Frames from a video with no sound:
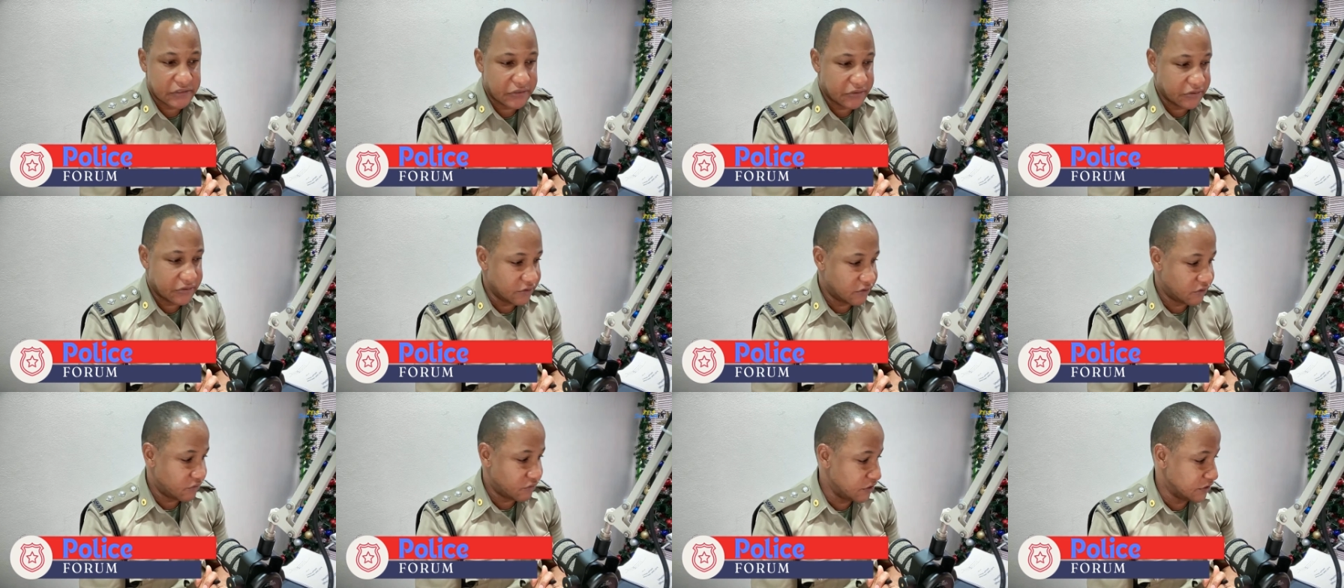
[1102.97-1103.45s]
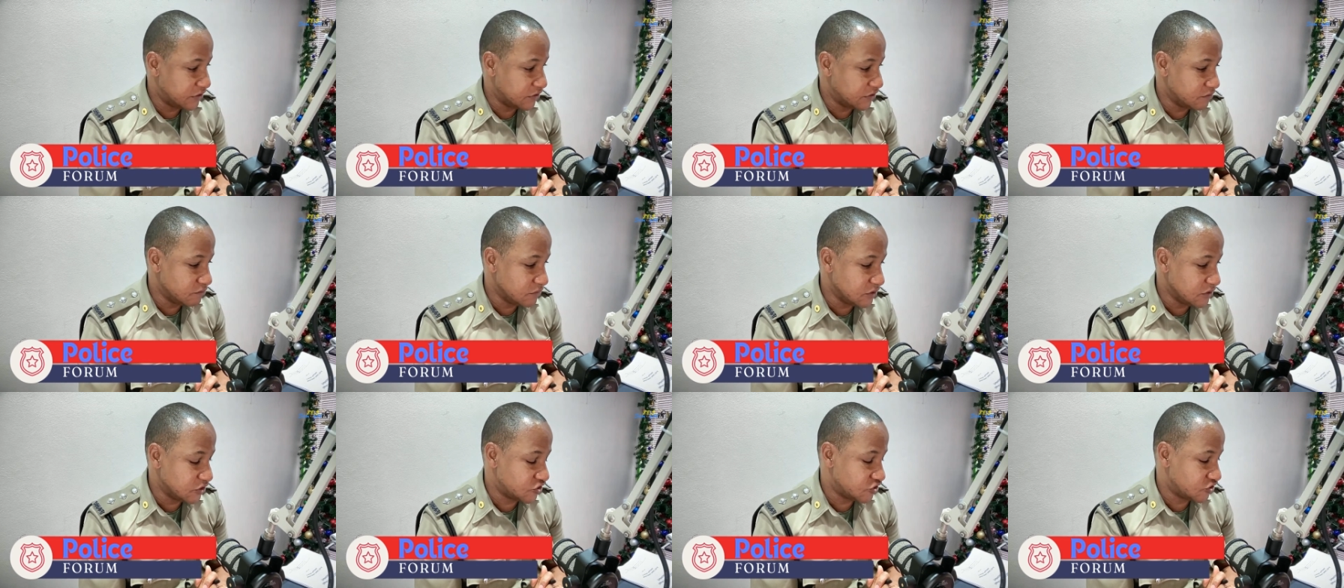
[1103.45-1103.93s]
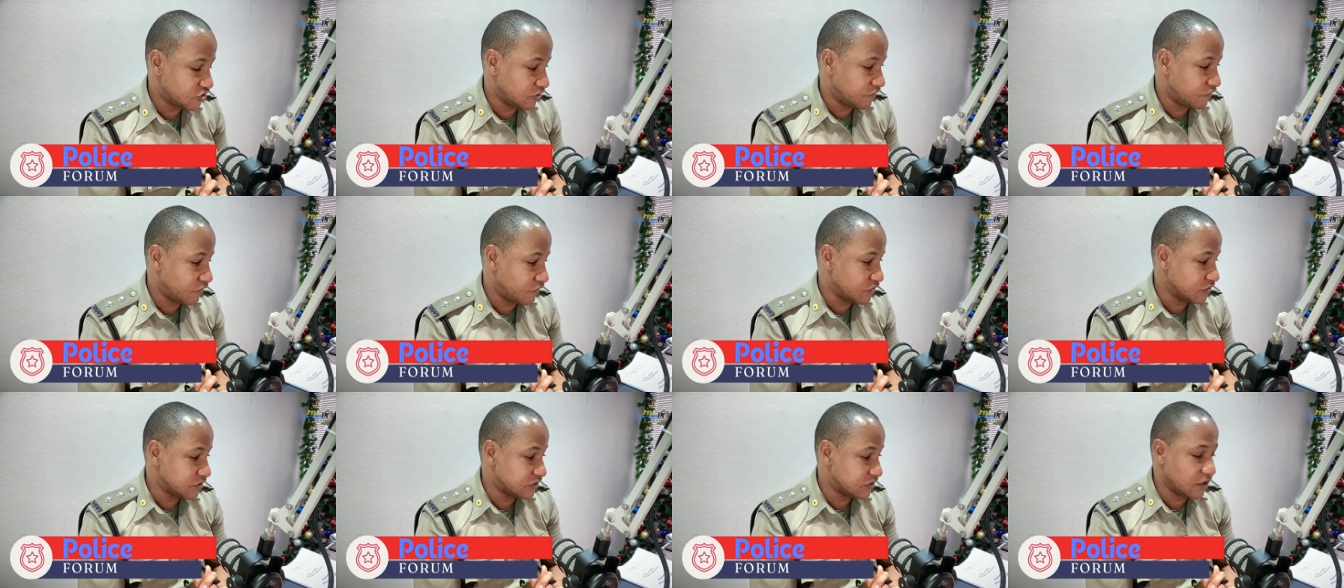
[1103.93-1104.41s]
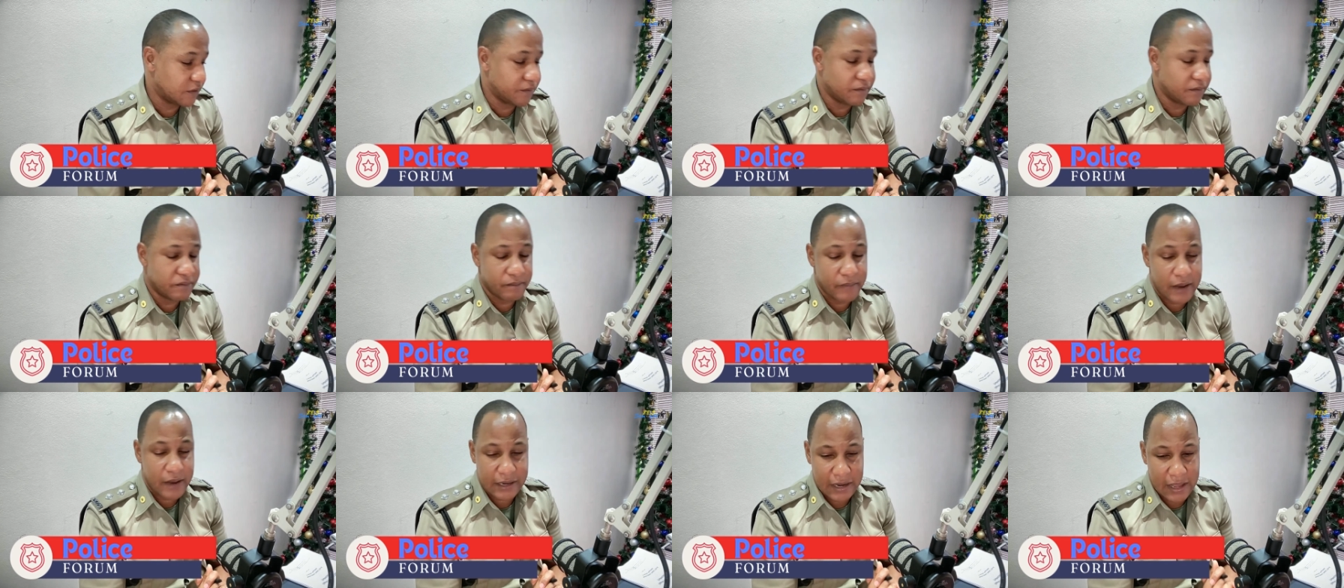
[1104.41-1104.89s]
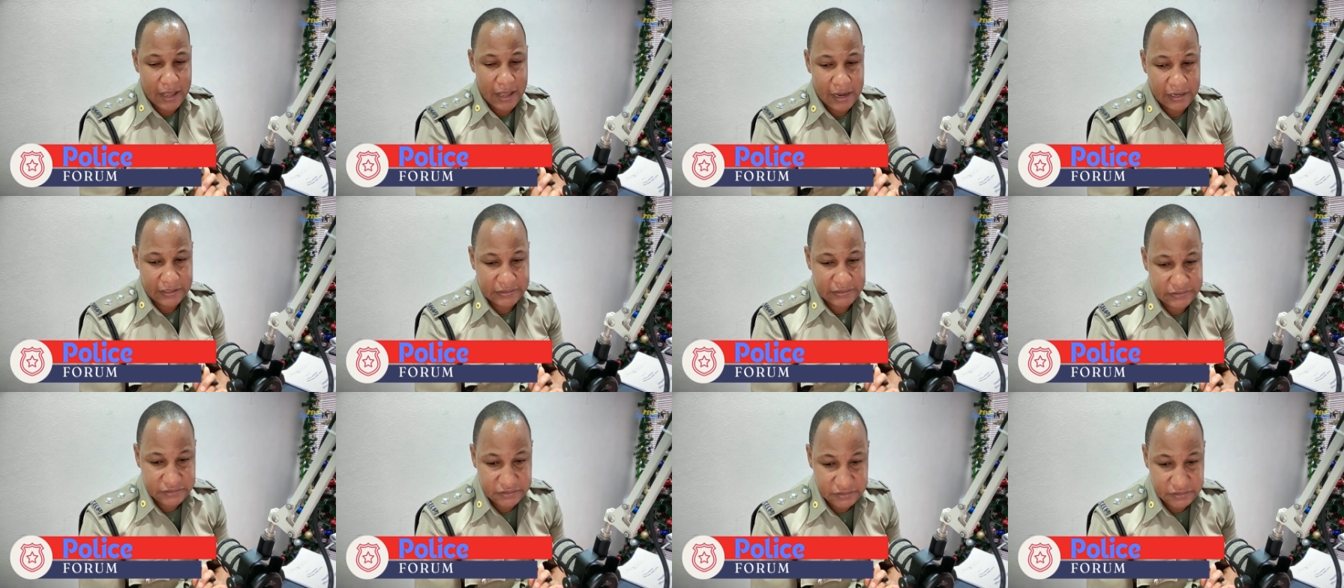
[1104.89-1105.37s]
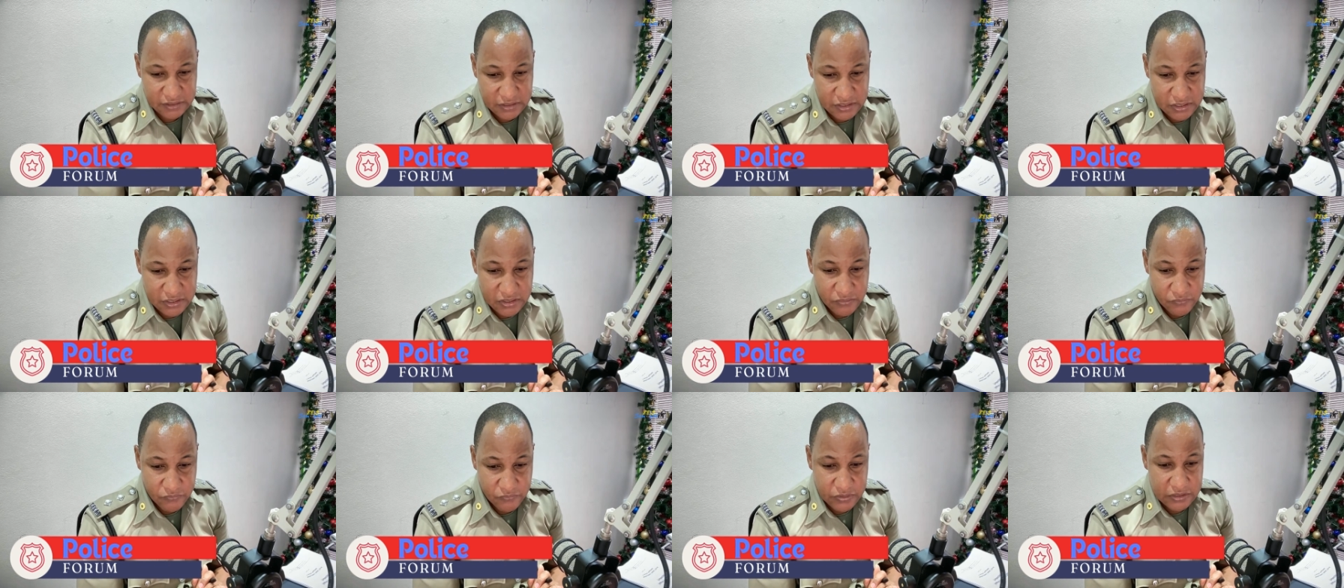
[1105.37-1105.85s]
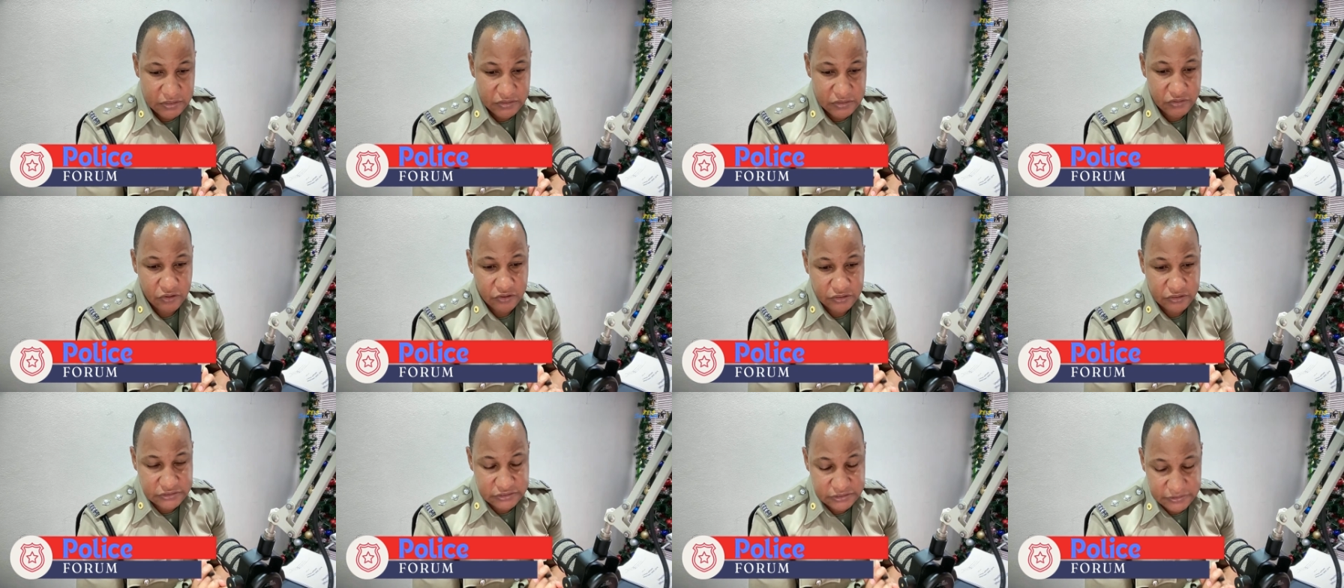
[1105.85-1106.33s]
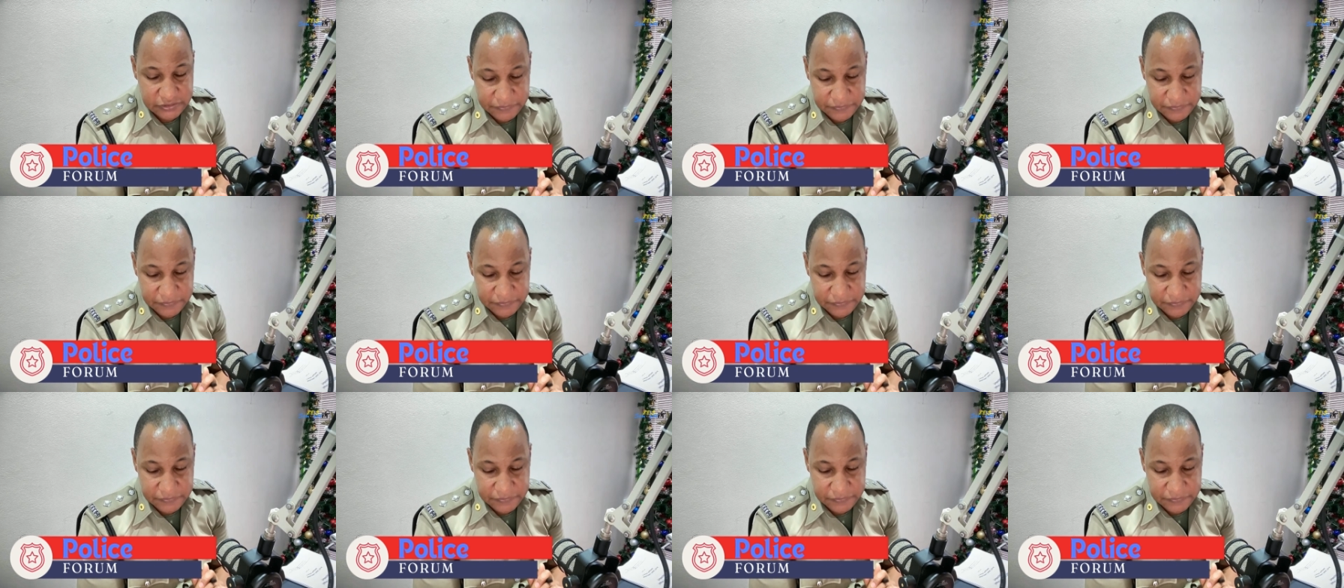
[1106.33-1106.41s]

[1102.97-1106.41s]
on creating mischief or some bad actor will not,